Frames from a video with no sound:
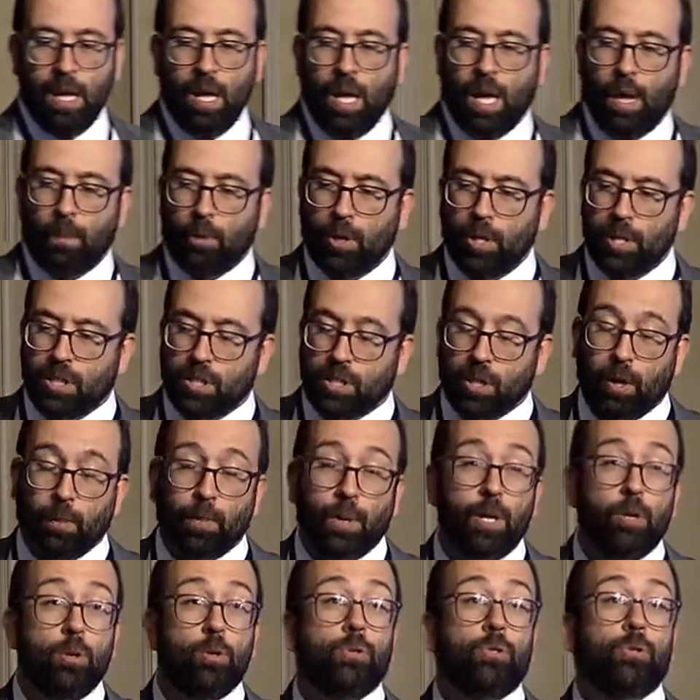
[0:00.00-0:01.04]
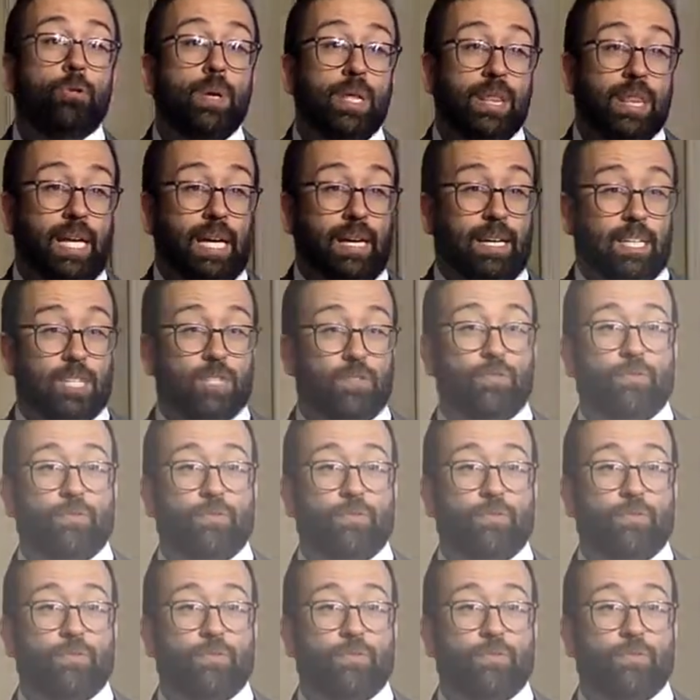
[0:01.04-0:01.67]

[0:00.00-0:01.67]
I'm going to, start, I'm going to do three things.